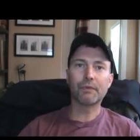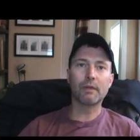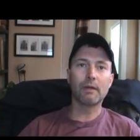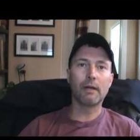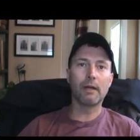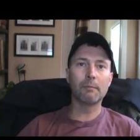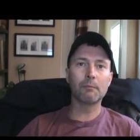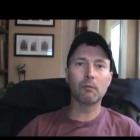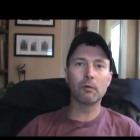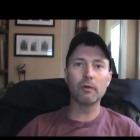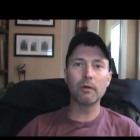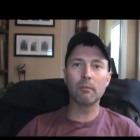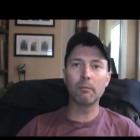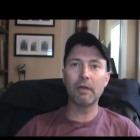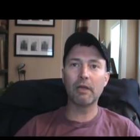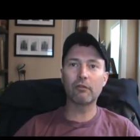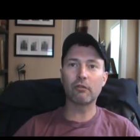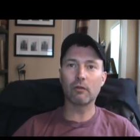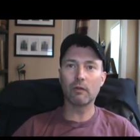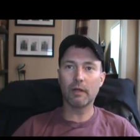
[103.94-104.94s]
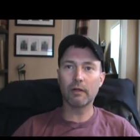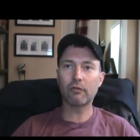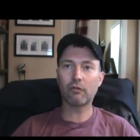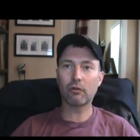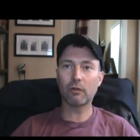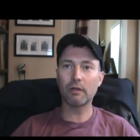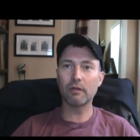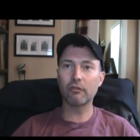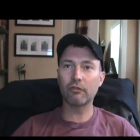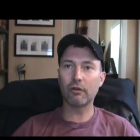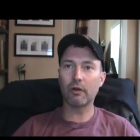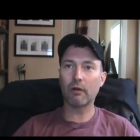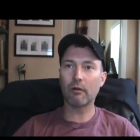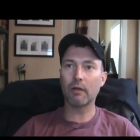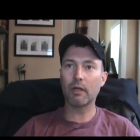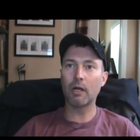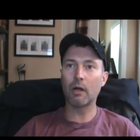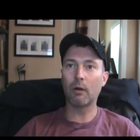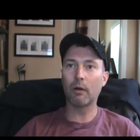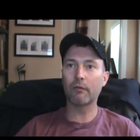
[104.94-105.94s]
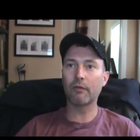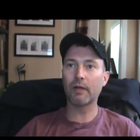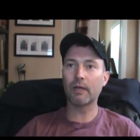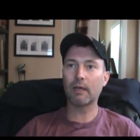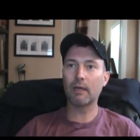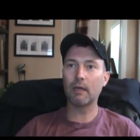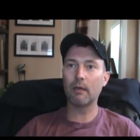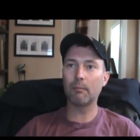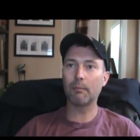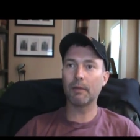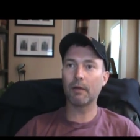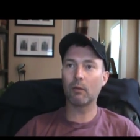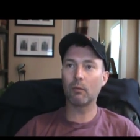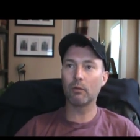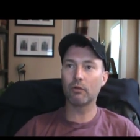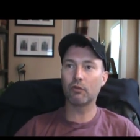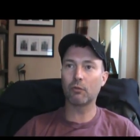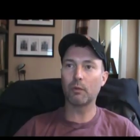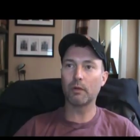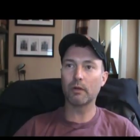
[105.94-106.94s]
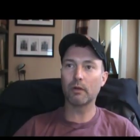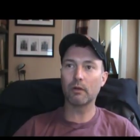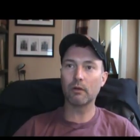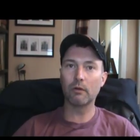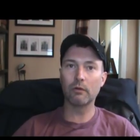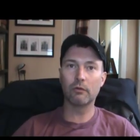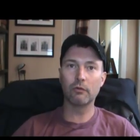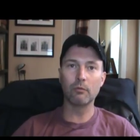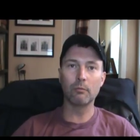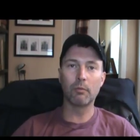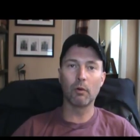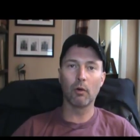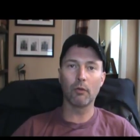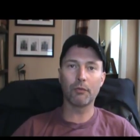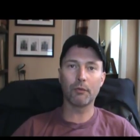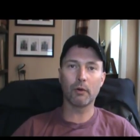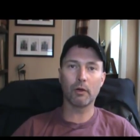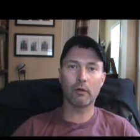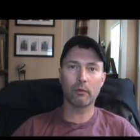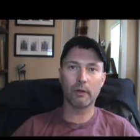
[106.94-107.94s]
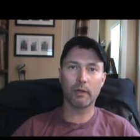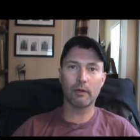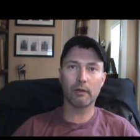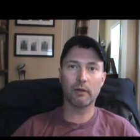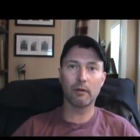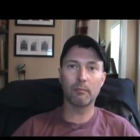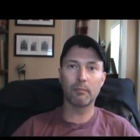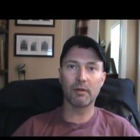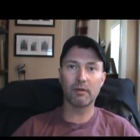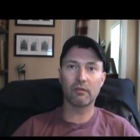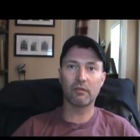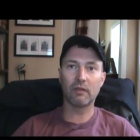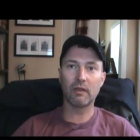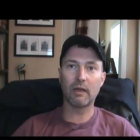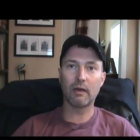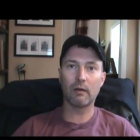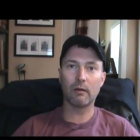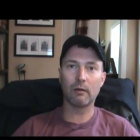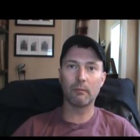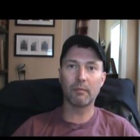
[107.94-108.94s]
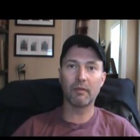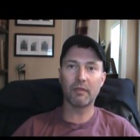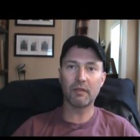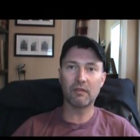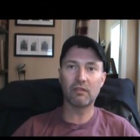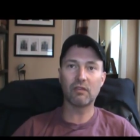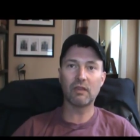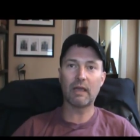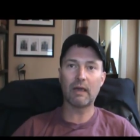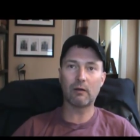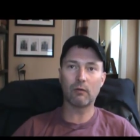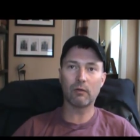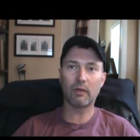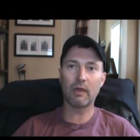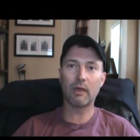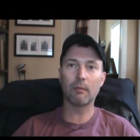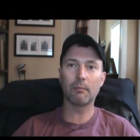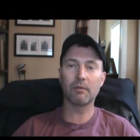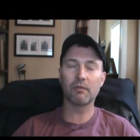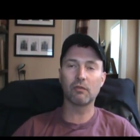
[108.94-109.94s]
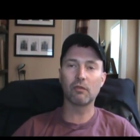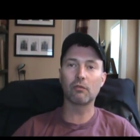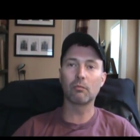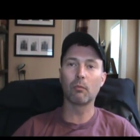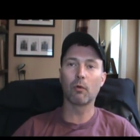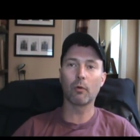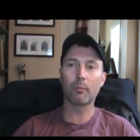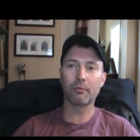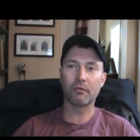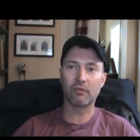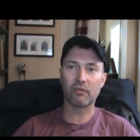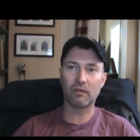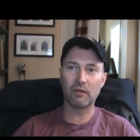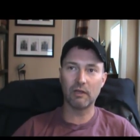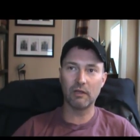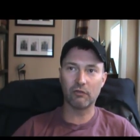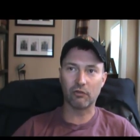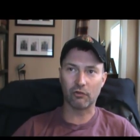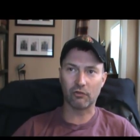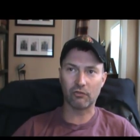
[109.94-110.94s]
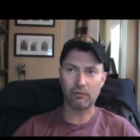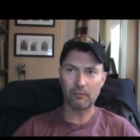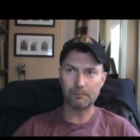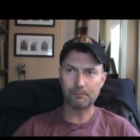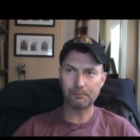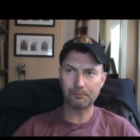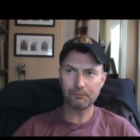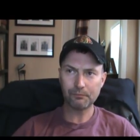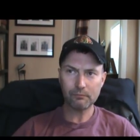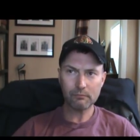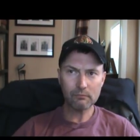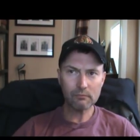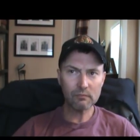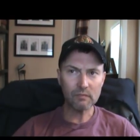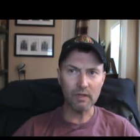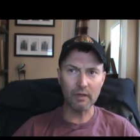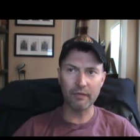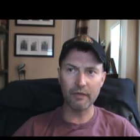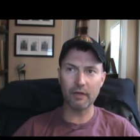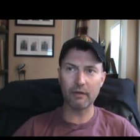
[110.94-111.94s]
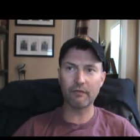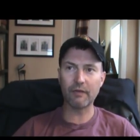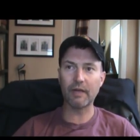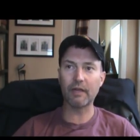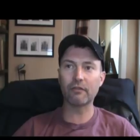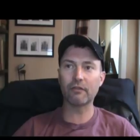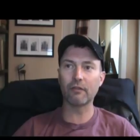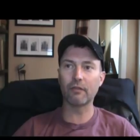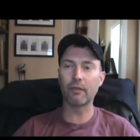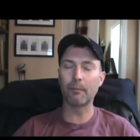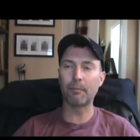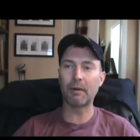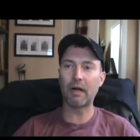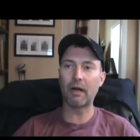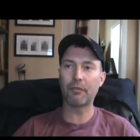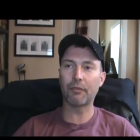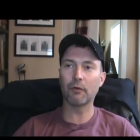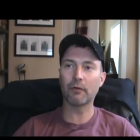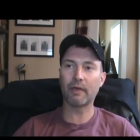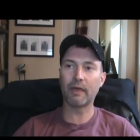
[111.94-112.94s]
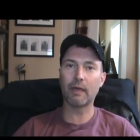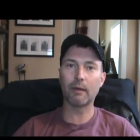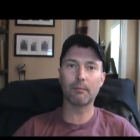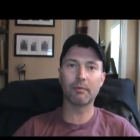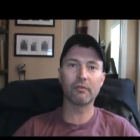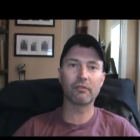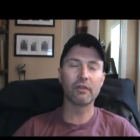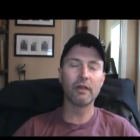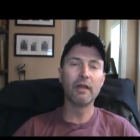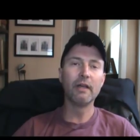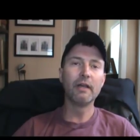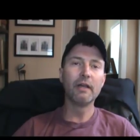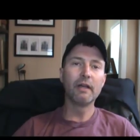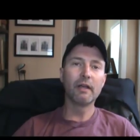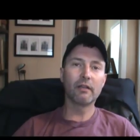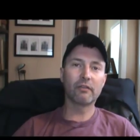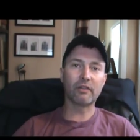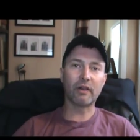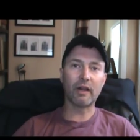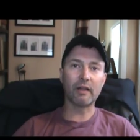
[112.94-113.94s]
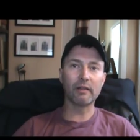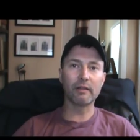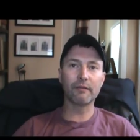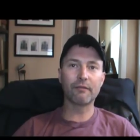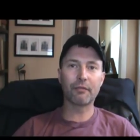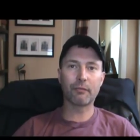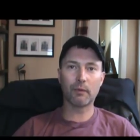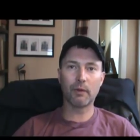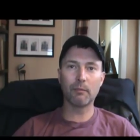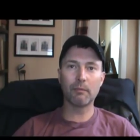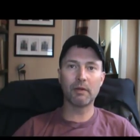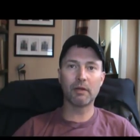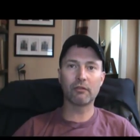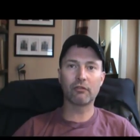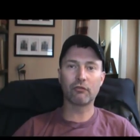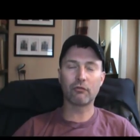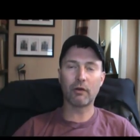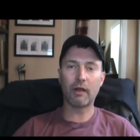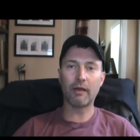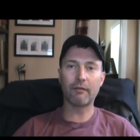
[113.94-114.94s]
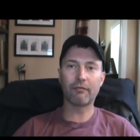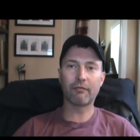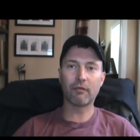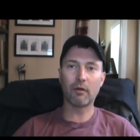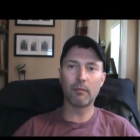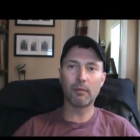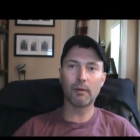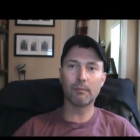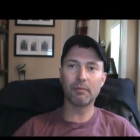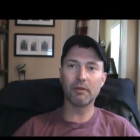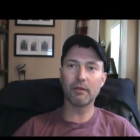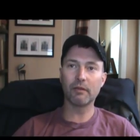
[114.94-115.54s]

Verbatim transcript: I'm going to major in electrical engineering, however, I can't pick which one to go to. Both are accredited, but the Seattle campus is more prestigious. The advantage of the Bothell campus is that I live 3 minutes drive from it.